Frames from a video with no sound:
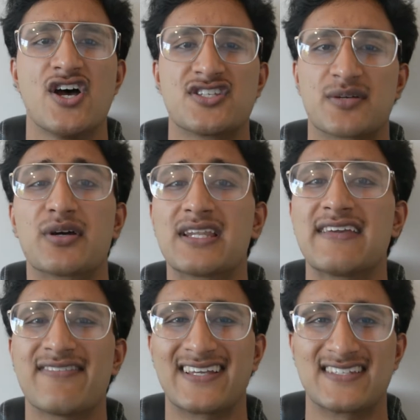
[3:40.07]
So I'm going to
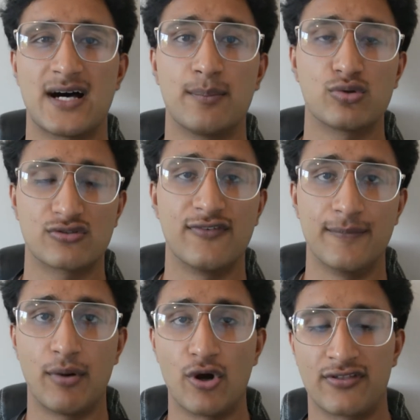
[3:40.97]
give examples for
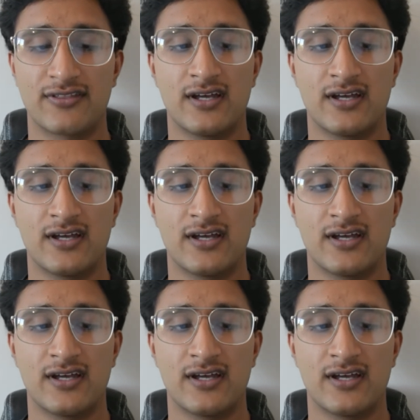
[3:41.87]
both,